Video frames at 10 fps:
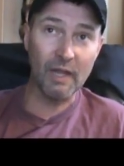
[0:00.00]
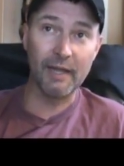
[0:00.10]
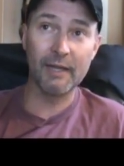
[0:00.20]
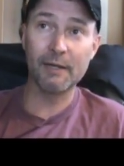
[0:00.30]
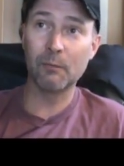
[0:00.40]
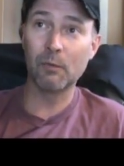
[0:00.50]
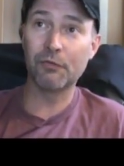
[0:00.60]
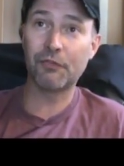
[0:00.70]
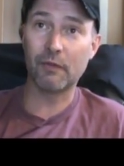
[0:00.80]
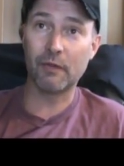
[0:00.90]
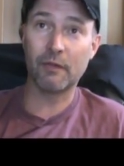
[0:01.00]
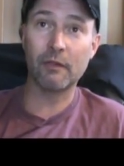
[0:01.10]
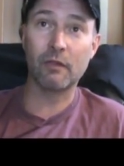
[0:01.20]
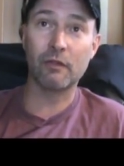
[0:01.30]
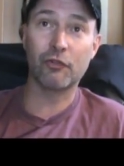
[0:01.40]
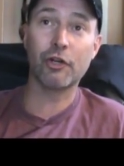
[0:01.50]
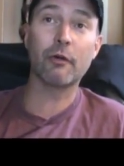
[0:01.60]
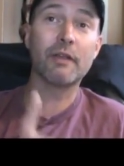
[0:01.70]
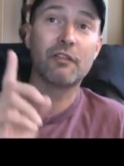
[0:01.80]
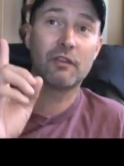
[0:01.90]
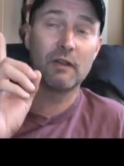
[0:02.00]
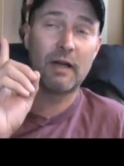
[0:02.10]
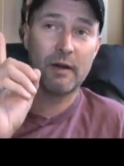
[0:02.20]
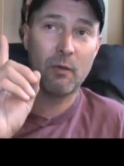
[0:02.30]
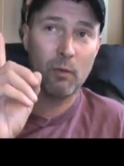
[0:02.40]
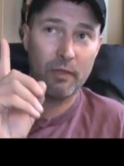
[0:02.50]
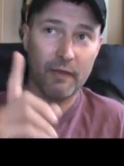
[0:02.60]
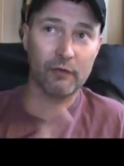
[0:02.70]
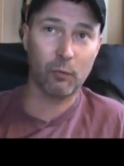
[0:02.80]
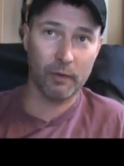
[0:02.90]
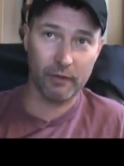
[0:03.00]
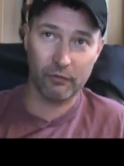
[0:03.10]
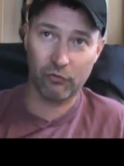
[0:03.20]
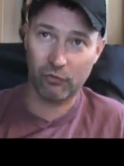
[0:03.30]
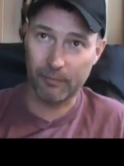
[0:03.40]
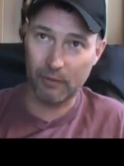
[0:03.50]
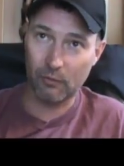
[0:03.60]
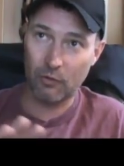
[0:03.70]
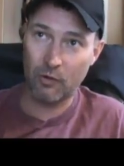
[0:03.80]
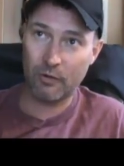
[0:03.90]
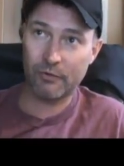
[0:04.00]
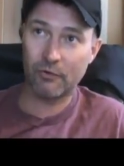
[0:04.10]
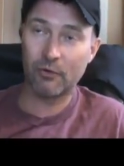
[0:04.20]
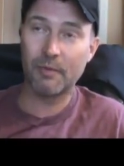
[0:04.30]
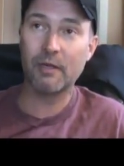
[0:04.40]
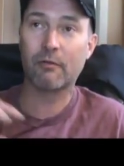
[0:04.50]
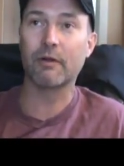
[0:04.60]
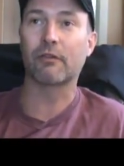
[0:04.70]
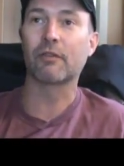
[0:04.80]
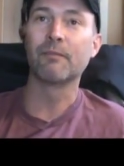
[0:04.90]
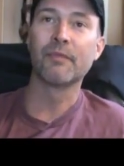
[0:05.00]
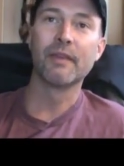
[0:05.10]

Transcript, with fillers: And it will the jury is still out on whether that's working, because it's going to be a long-term increase.